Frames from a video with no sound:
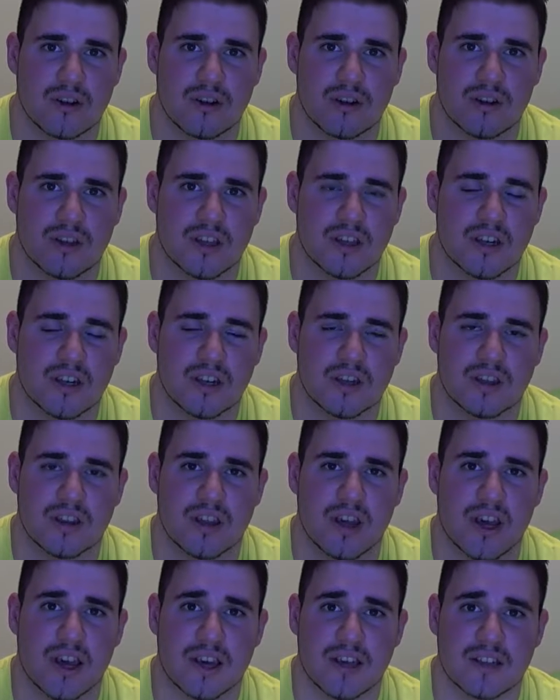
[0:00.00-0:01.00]
in
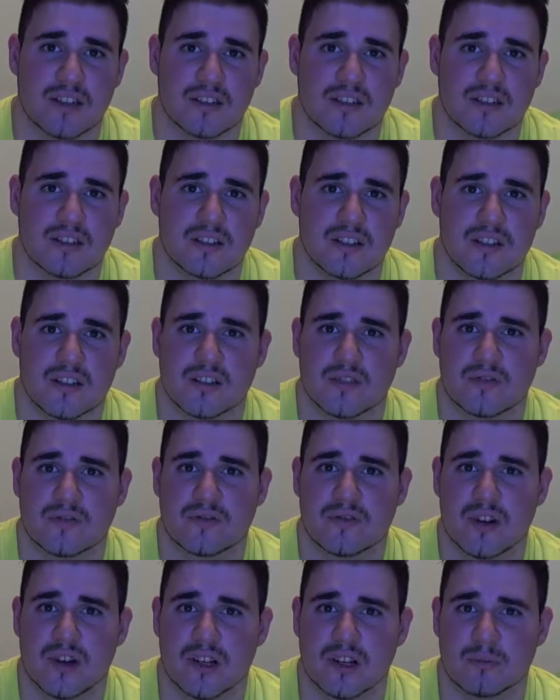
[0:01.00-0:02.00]
the end, it's
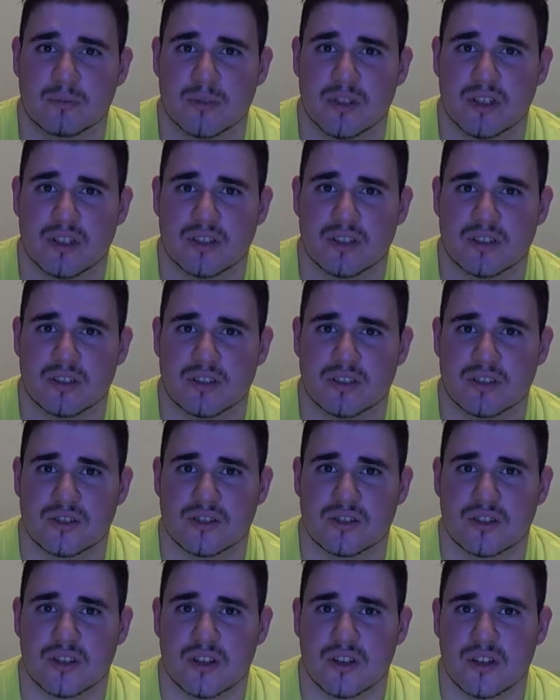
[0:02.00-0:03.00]
fun
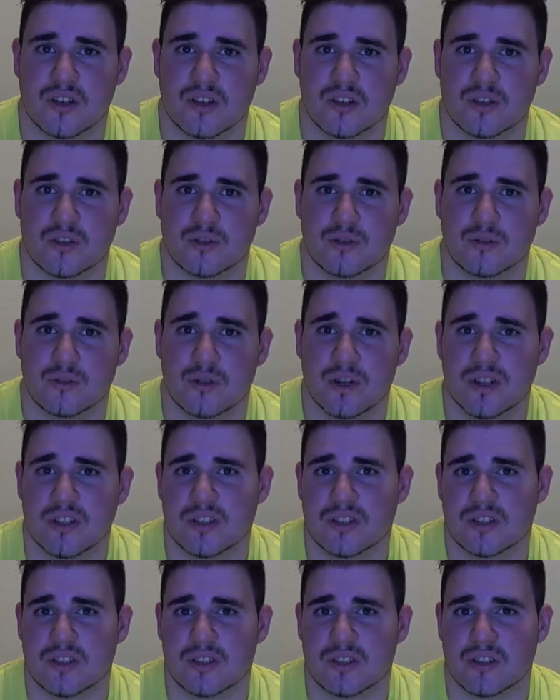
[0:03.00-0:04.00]
because you get
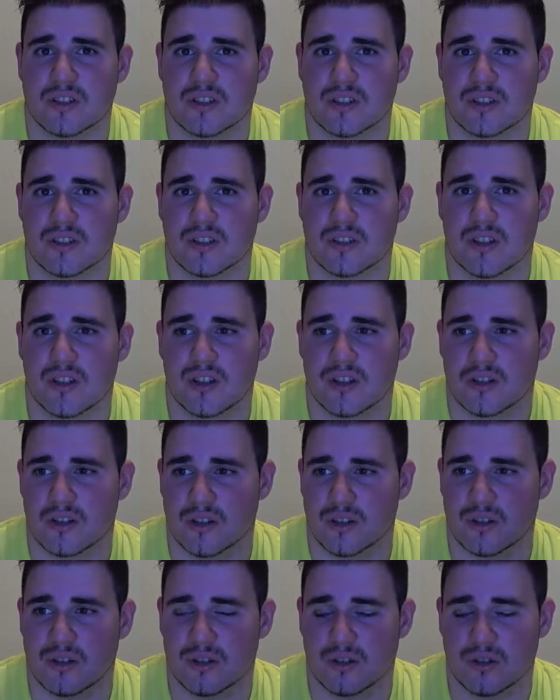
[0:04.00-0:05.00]
to
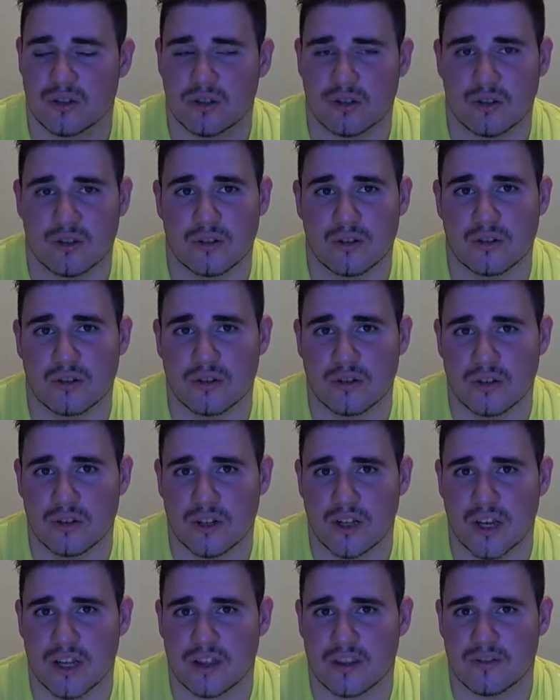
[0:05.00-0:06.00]
either look
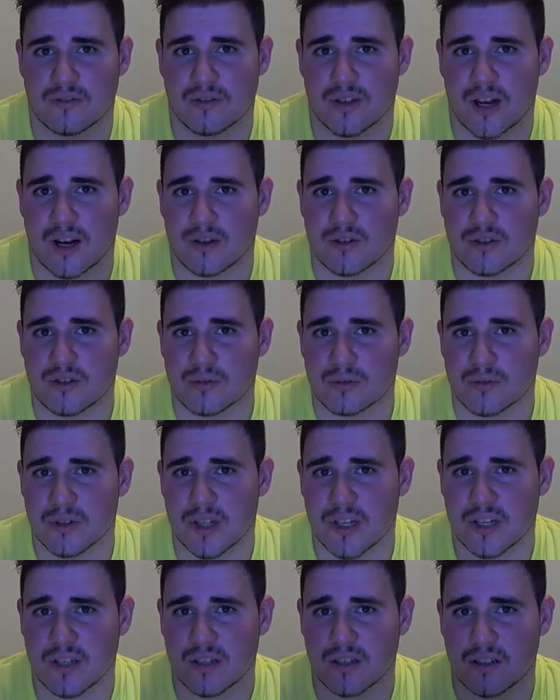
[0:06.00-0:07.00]
at the flowers you
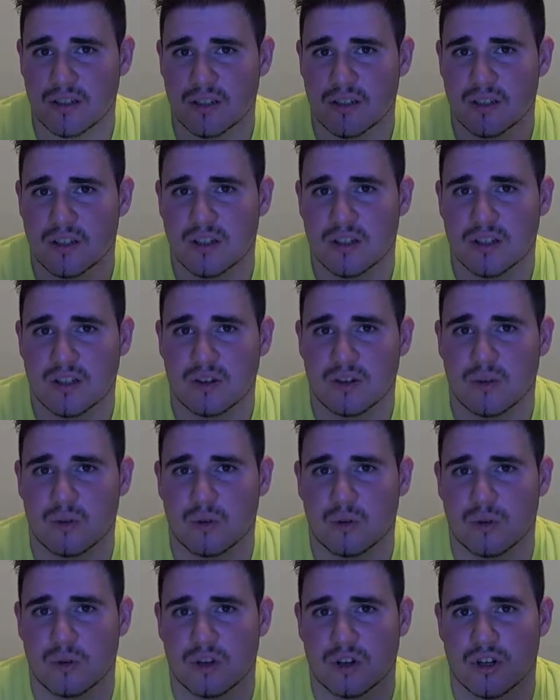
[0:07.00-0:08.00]
plant
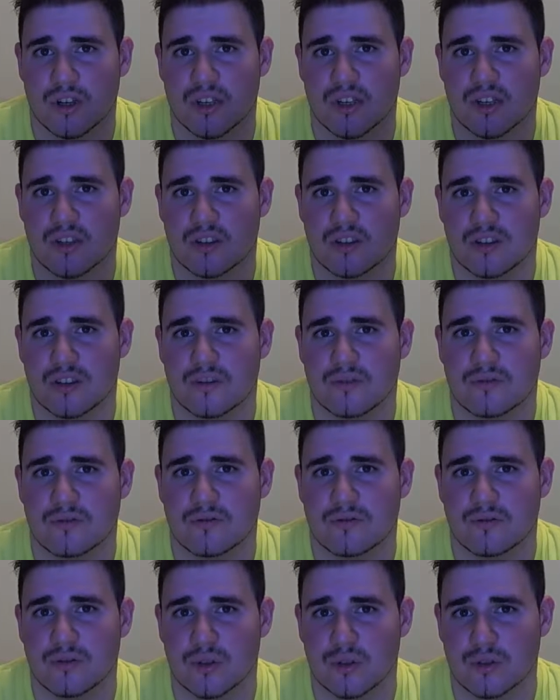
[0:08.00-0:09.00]
or eat the
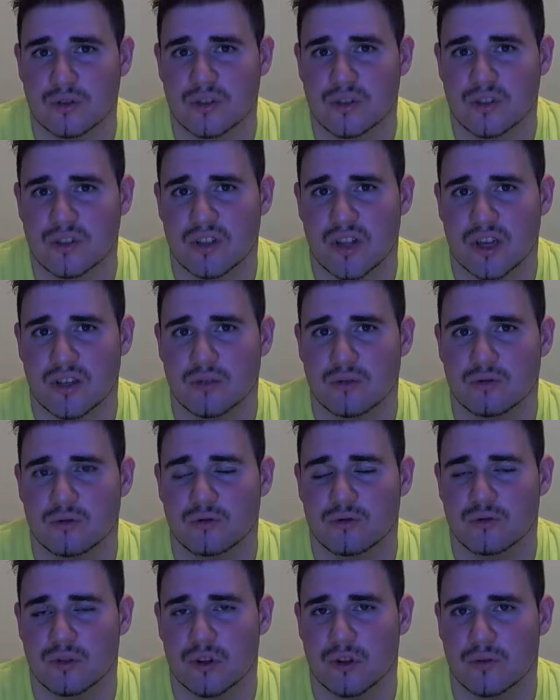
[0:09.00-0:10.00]
fruits that you
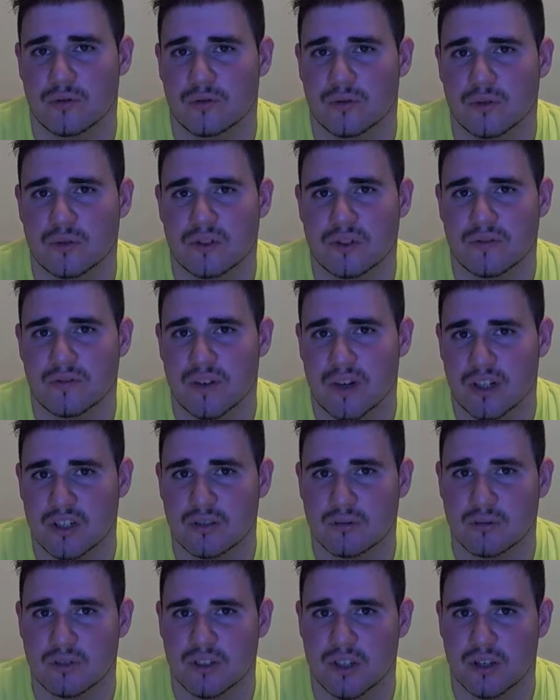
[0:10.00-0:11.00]
grow, fruits and
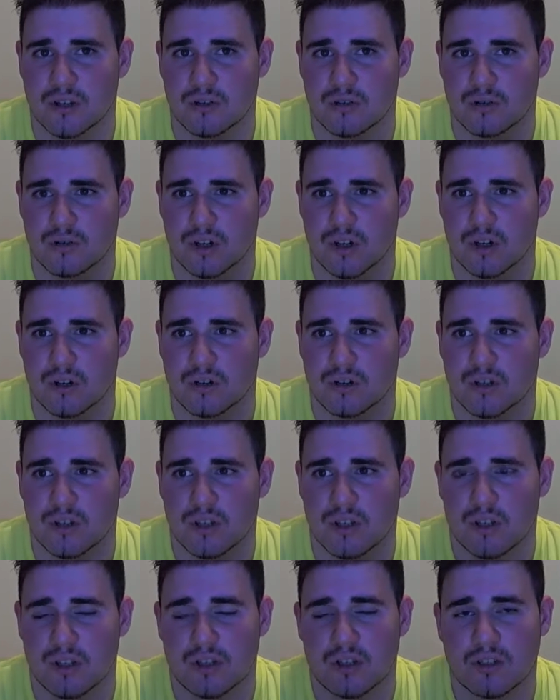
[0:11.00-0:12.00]
vegetables that you grow.
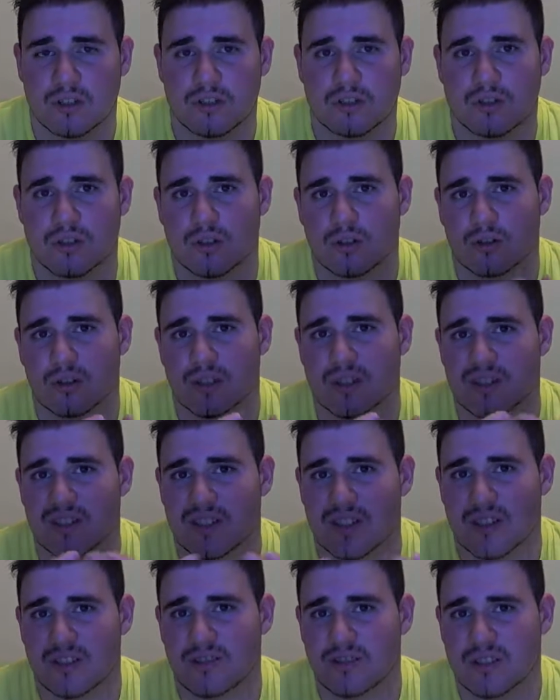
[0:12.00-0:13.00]
So it's
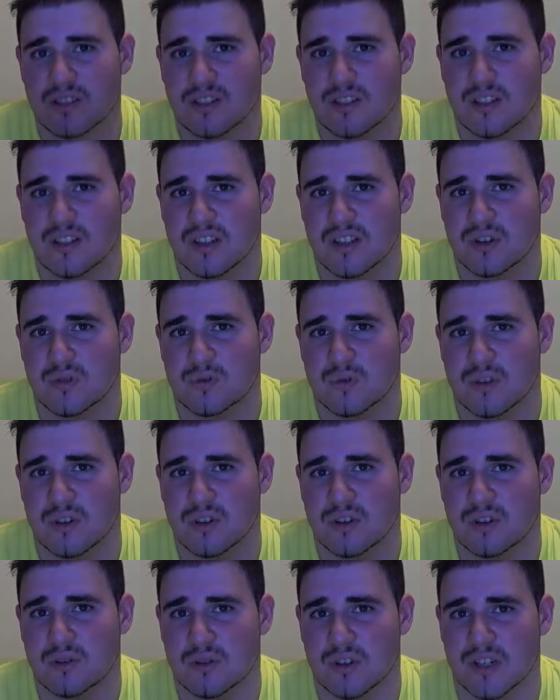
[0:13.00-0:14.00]
definitely something that's worth
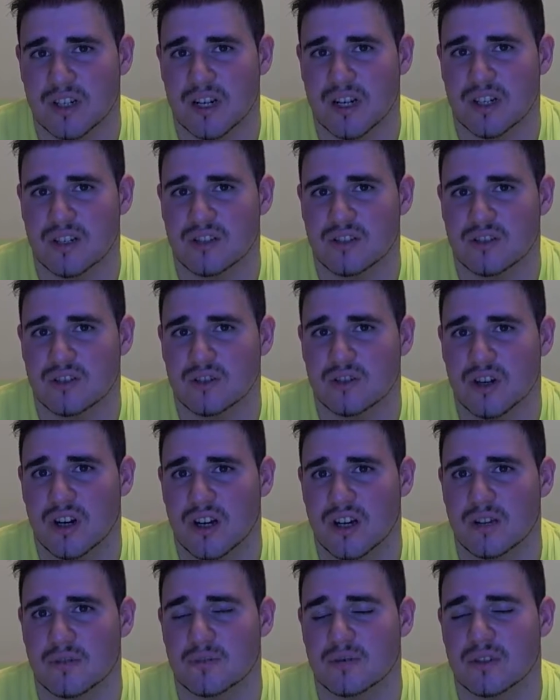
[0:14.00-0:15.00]
doing, guys. Try
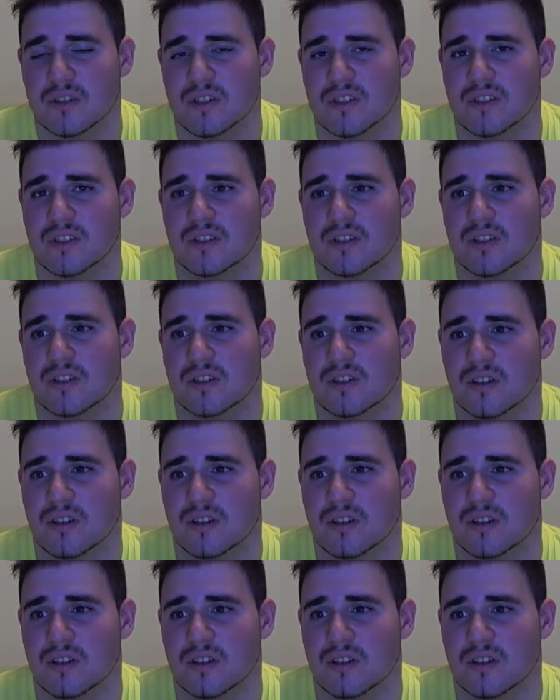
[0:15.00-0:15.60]
it, please.